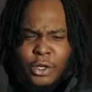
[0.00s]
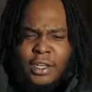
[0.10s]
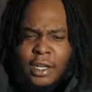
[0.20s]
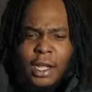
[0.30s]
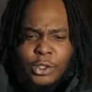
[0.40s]
try
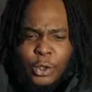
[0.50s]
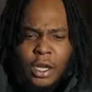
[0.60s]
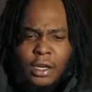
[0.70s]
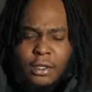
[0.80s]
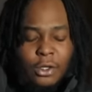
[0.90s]
not. I
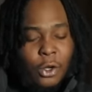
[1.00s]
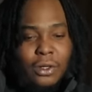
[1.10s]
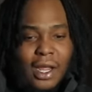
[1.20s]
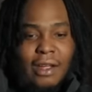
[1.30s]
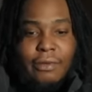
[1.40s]
try to go
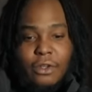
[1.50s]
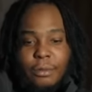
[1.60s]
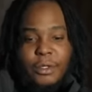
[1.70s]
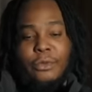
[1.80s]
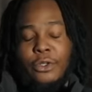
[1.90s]
live a
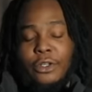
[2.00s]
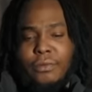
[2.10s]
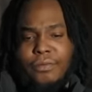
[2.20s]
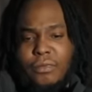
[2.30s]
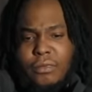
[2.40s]
little bit more.
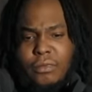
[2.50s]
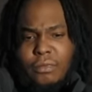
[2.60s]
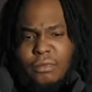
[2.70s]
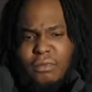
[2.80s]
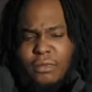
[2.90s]

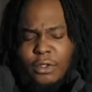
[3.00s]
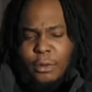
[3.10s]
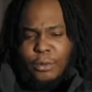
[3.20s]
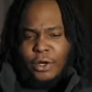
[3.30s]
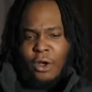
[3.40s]

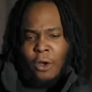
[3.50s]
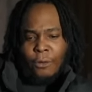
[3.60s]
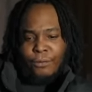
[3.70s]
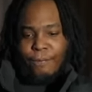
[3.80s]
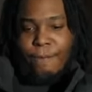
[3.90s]
Mm-hmm. But
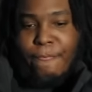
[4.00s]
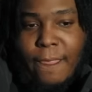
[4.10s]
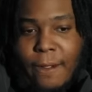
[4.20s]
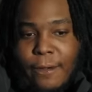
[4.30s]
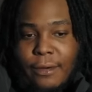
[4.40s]
um
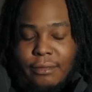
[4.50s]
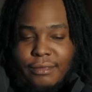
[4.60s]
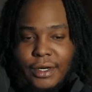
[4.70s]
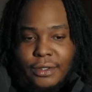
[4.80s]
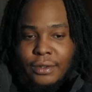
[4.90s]

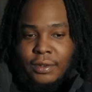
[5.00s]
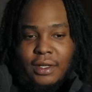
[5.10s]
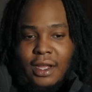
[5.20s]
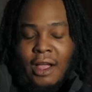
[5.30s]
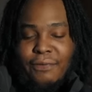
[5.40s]
bro,
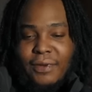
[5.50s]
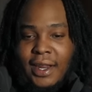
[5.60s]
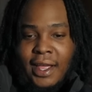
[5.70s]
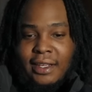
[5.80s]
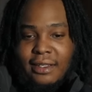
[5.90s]
I feel
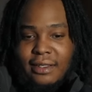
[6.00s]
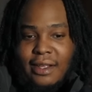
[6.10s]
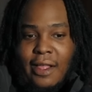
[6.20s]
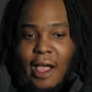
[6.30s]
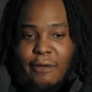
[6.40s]
like
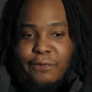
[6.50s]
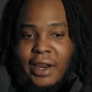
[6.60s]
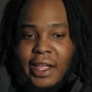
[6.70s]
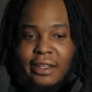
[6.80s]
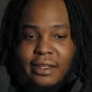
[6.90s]
I feel
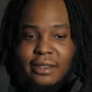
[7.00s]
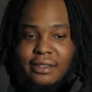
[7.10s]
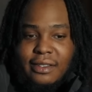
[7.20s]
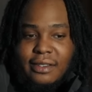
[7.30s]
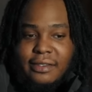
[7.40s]
like
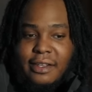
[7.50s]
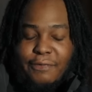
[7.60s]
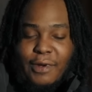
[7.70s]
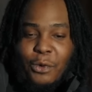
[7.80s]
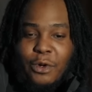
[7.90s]

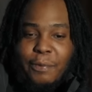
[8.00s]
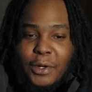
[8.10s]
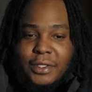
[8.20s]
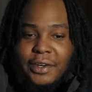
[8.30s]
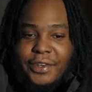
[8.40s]
if I want to
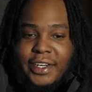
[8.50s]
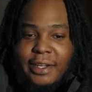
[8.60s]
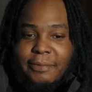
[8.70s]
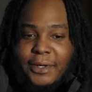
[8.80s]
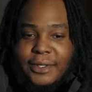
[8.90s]
post every
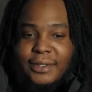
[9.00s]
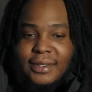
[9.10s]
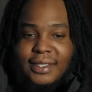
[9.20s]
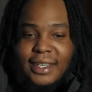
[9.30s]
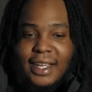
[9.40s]
day, bro,
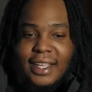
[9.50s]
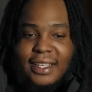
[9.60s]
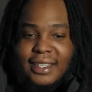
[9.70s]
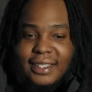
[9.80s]
like